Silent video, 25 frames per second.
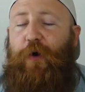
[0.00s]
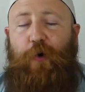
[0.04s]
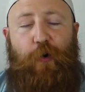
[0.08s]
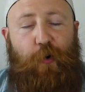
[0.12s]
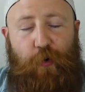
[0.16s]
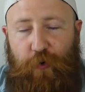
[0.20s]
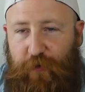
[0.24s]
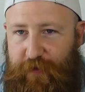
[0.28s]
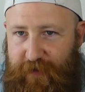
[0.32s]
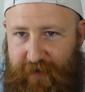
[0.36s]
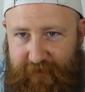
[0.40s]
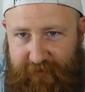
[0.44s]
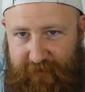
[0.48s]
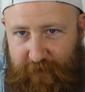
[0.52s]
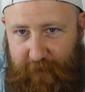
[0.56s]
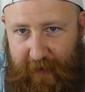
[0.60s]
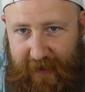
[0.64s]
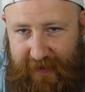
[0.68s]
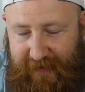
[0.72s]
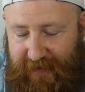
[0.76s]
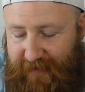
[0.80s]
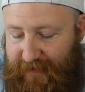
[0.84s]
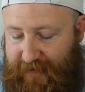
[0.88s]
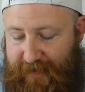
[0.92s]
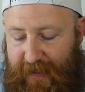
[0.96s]
All the
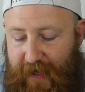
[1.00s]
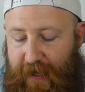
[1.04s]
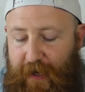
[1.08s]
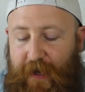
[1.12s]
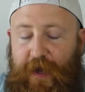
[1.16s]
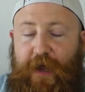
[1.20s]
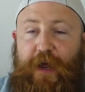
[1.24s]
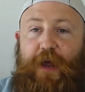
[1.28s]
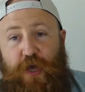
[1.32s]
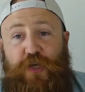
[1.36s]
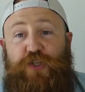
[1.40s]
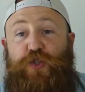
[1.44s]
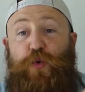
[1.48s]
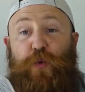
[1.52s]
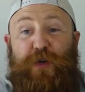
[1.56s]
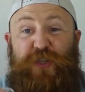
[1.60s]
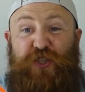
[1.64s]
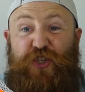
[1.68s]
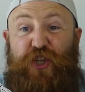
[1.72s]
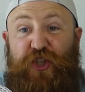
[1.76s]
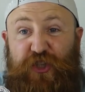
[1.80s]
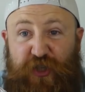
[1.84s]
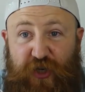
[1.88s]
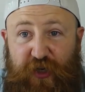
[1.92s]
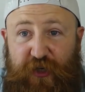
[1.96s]
information's there. So we're
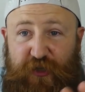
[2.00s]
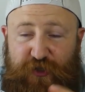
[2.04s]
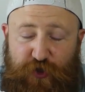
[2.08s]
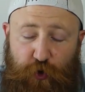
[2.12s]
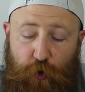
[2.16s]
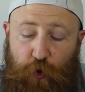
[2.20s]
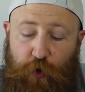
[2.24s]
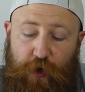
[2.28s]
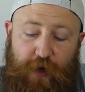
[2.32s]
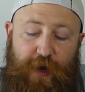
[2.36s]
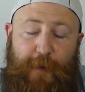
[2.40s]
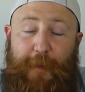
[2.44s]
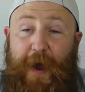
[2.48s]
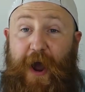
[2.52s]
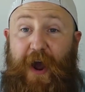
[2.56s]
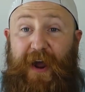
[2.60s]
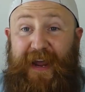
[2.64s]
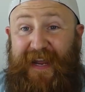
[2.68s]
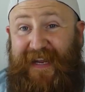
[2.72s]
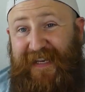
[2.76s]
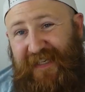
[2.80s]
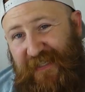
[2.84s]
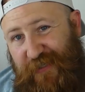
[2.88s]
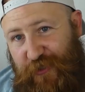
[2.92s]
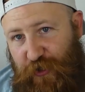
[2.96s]
just going to talk about
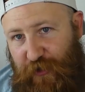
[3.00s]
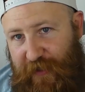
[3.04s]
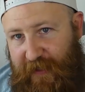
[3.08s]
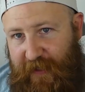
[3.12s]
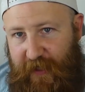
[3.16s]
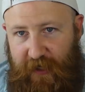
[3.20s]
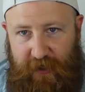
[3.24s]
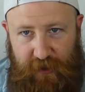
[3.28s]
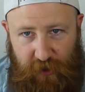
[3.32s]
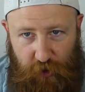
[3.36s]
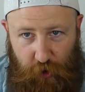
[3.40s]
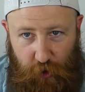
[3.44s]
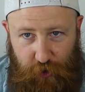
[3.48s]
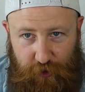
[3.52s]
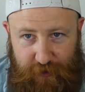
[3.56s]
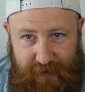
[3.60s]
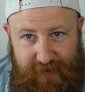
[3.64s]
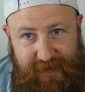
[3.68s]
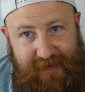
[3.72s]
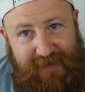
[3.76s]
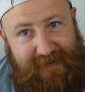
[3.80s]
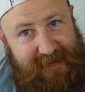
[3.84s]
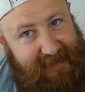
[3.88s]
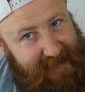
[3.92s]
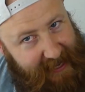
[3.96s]
history and
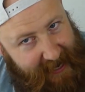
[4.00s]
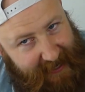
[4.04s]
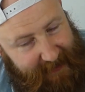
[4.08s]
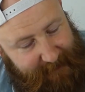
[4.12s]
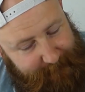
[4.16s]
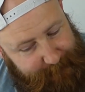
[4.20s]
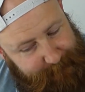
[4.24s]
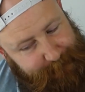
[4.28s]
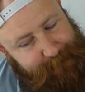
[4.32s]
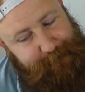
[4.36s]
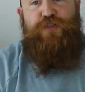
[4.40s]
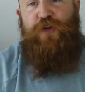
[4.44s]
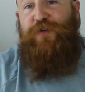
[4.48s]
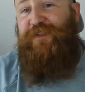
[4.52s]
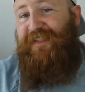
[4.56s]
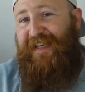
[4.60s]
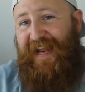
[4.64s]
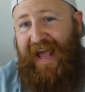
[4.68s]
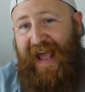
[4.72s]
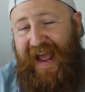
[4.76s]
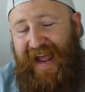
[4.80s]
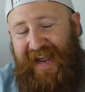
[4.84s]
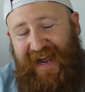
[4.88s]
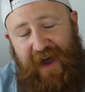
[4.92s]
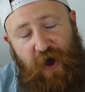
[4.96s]
looks today. So
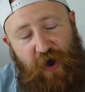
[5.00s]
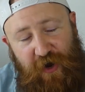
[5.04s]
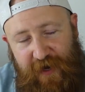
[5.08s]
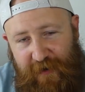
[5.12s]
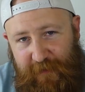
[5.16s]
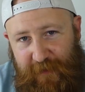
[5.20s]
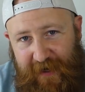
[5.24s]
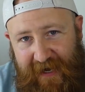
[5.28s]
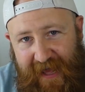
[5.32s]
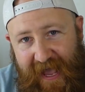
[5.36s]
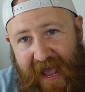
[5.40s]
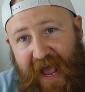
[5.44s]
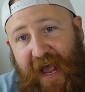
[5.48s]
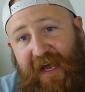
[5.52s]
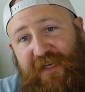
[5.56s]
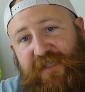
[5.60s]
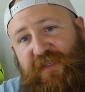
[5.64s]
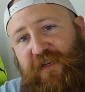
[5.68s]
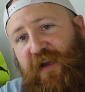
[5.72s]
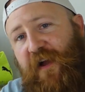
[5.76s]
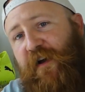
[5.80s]
today I am going to ask